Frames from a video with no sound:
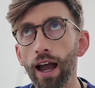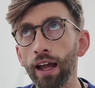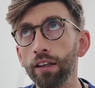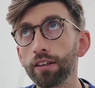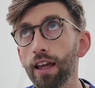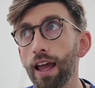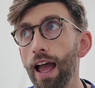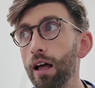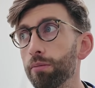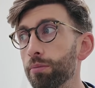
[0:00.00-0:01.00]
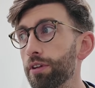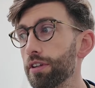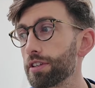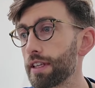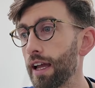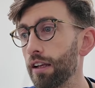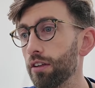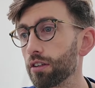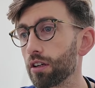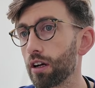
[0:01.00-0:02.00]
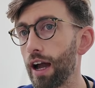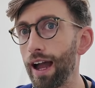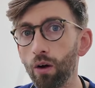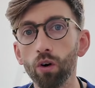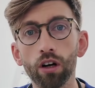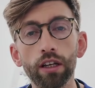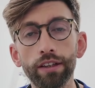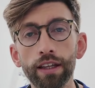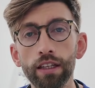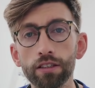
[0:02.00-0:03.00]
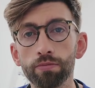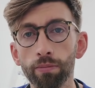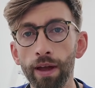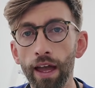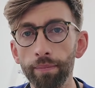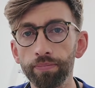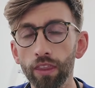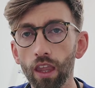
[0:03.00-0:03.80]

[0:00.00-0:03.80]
and help them understand how early they need to prepare.